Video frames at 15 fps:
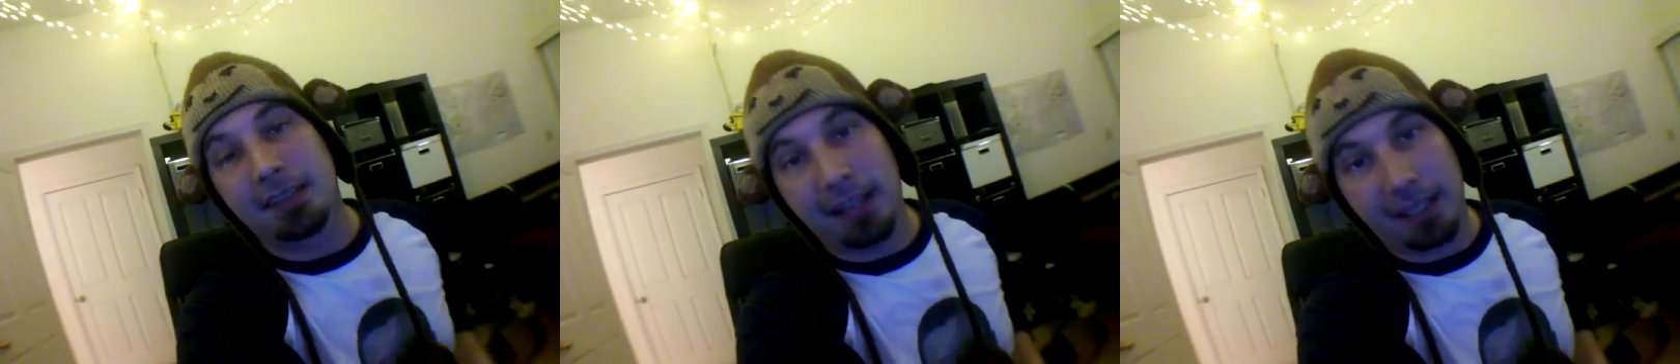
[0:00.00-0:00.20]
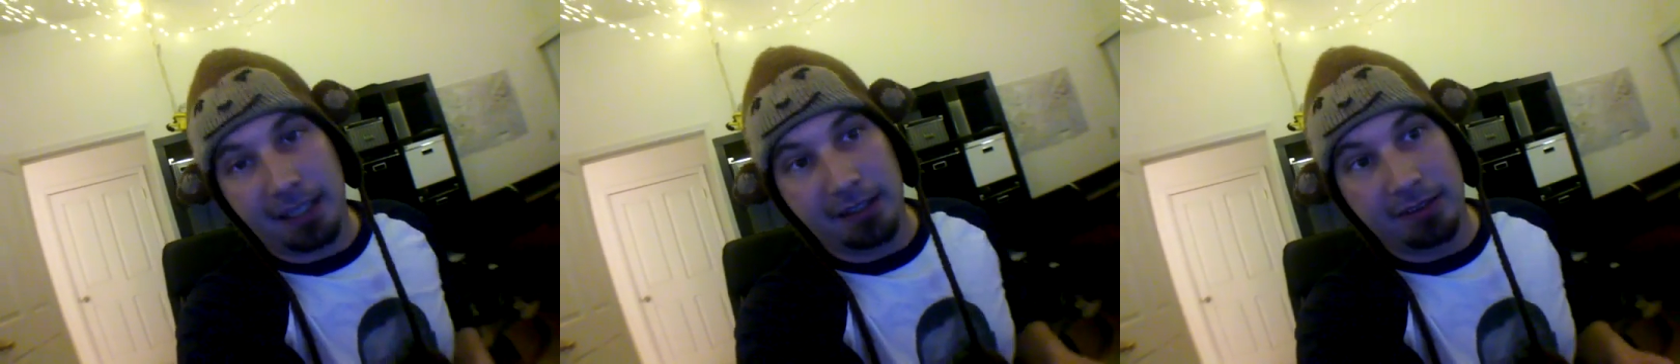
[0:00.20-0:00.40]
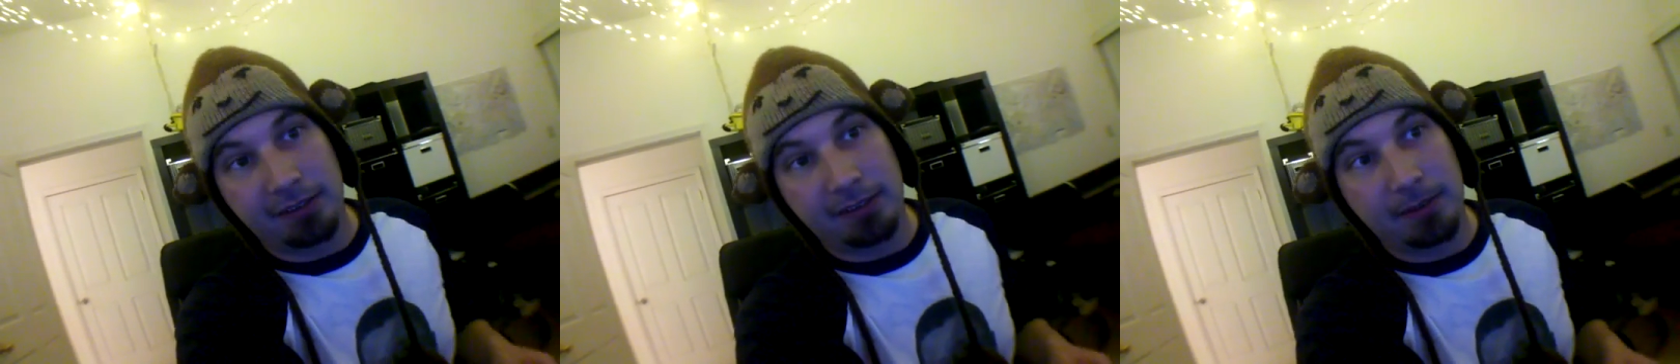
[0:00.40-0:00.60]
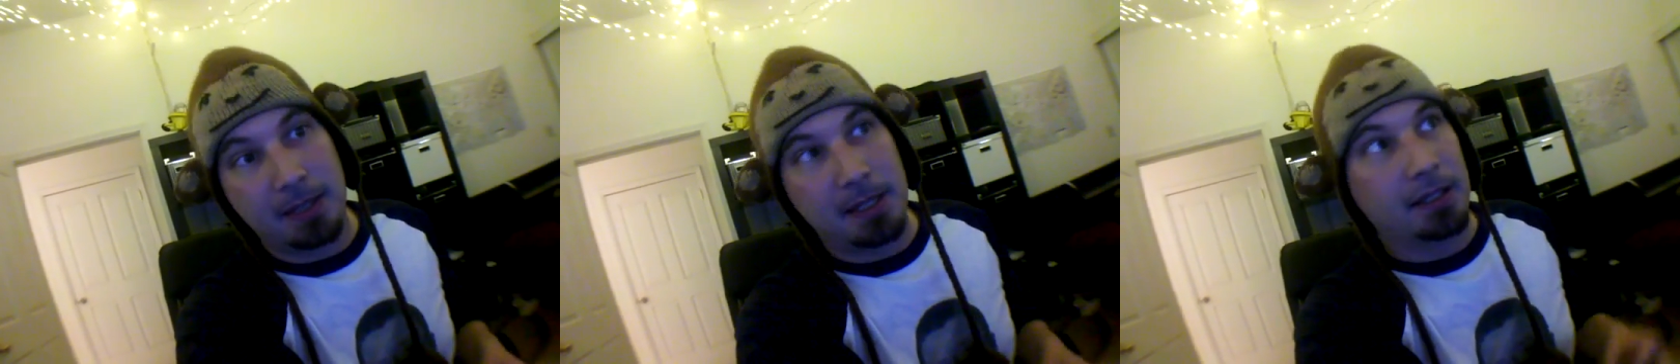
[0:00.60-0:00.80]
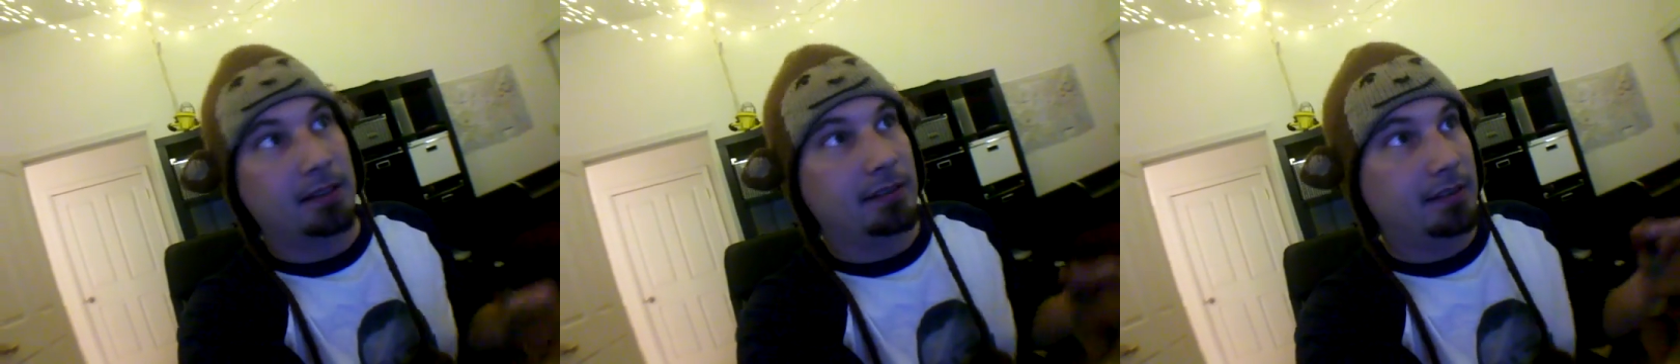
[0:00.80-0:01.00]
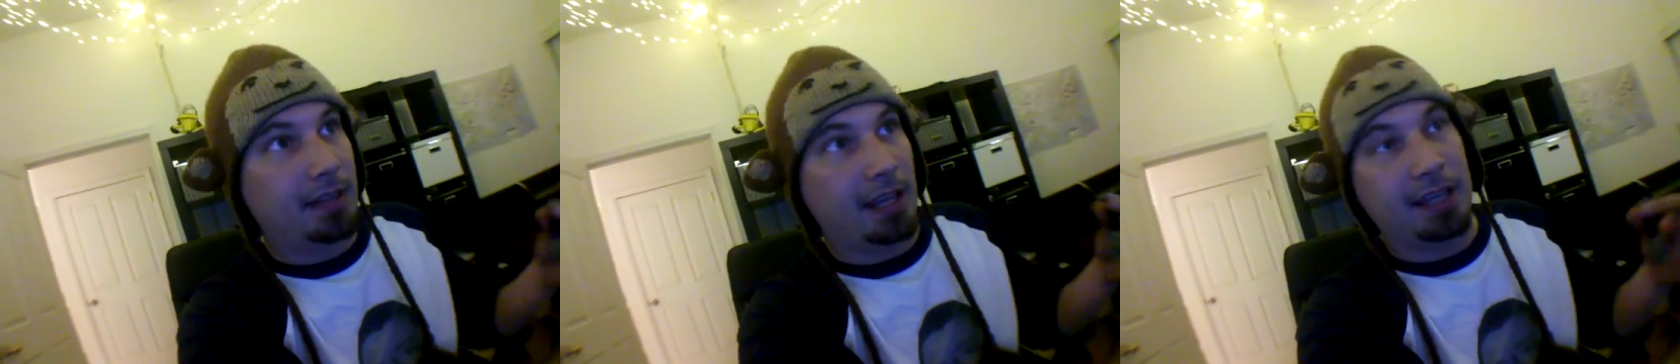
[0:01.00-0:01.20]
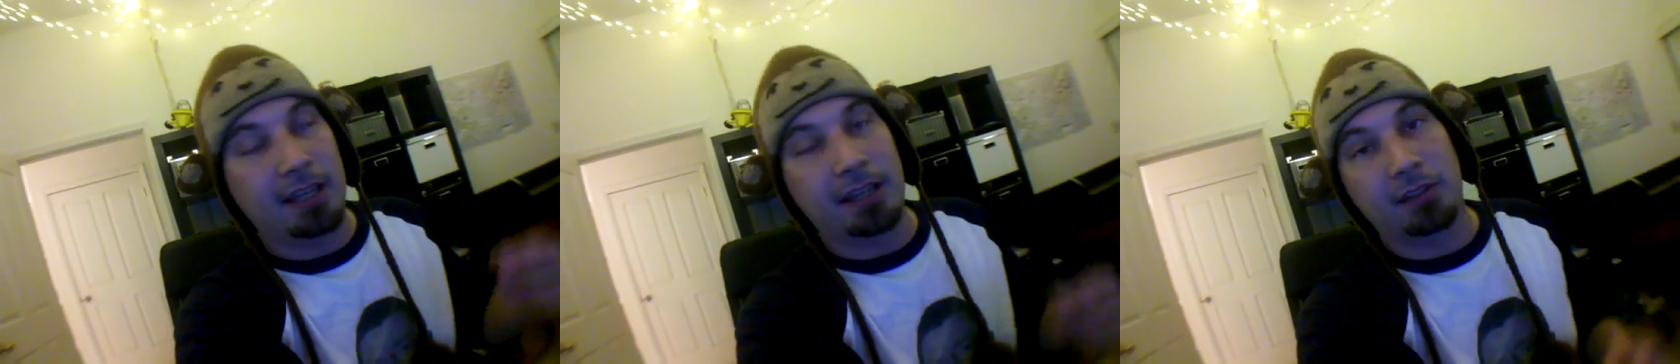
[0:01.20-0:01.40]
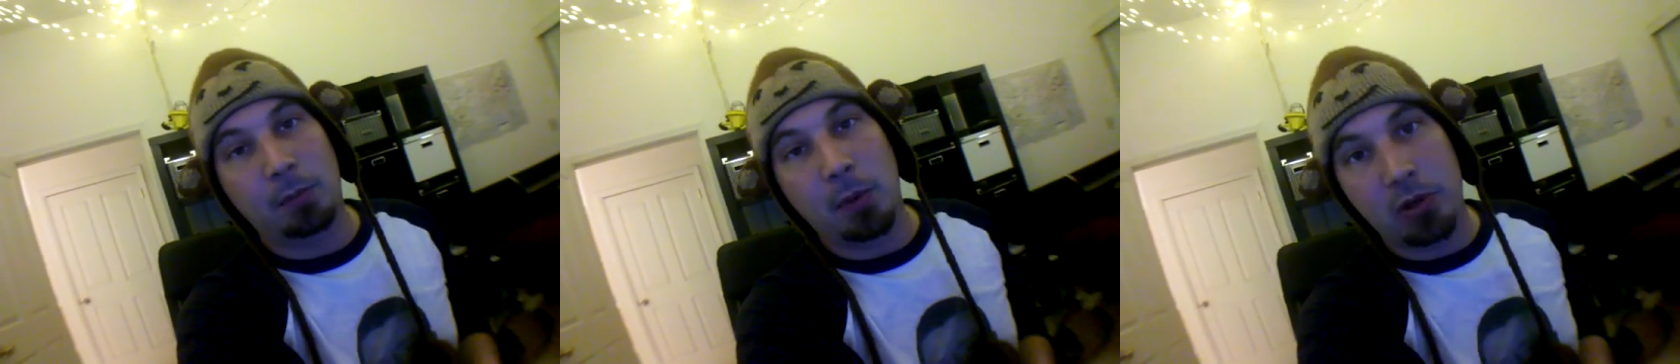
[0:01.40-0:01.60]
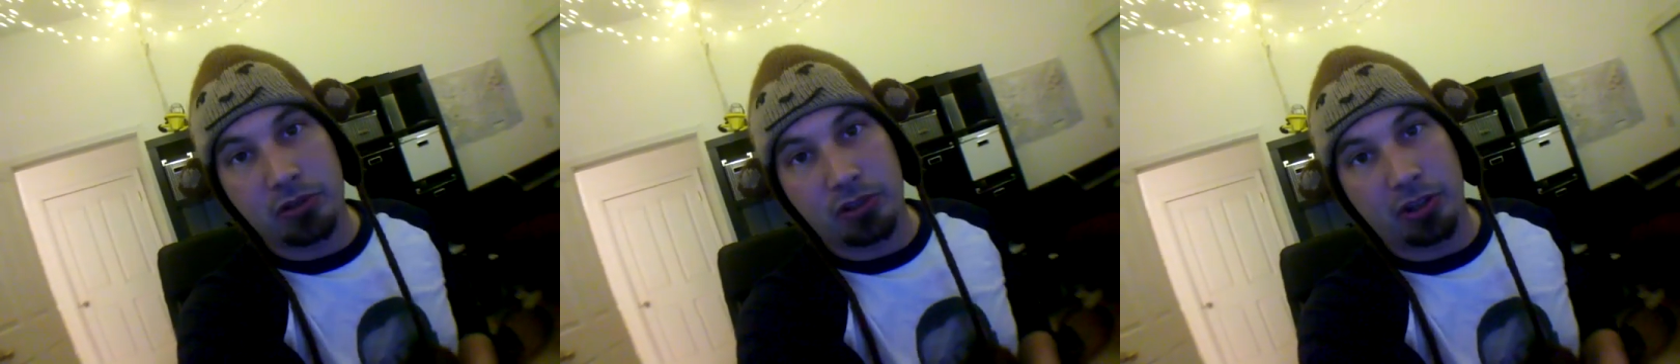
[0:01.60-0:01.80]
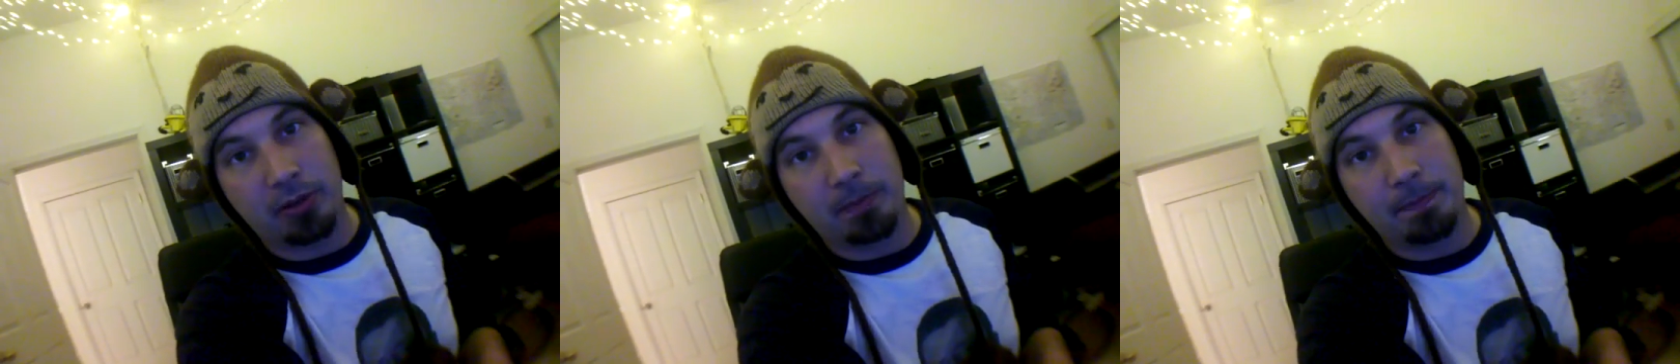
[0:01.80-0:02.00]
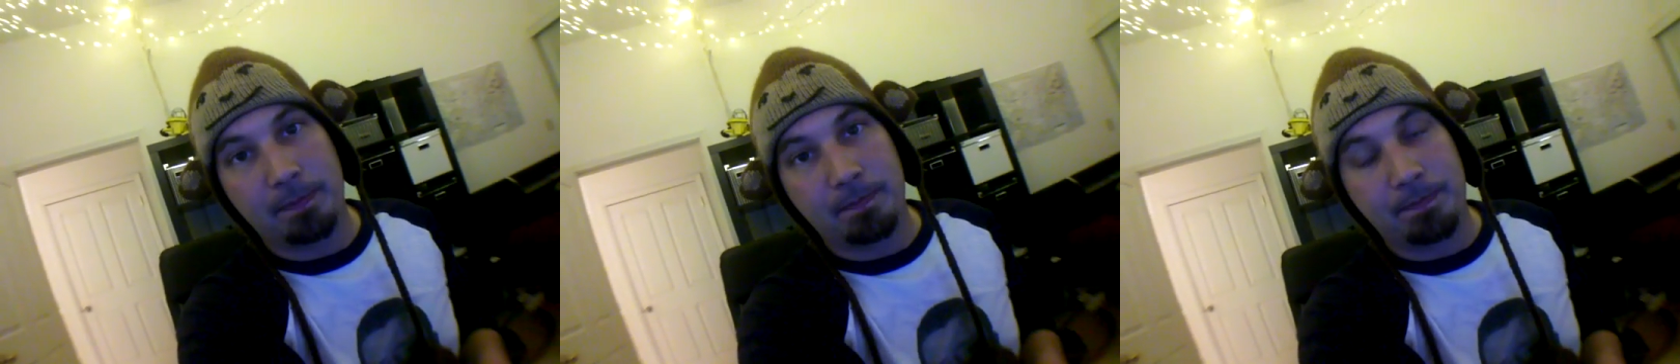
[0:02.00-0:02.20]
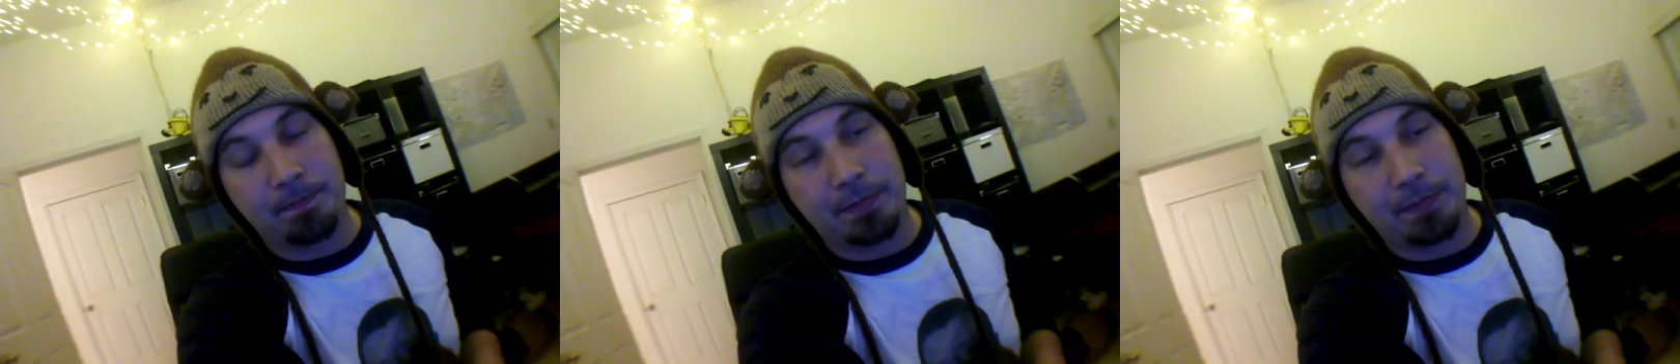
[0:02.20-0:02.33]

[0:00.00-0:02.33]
seconds, take an exposure.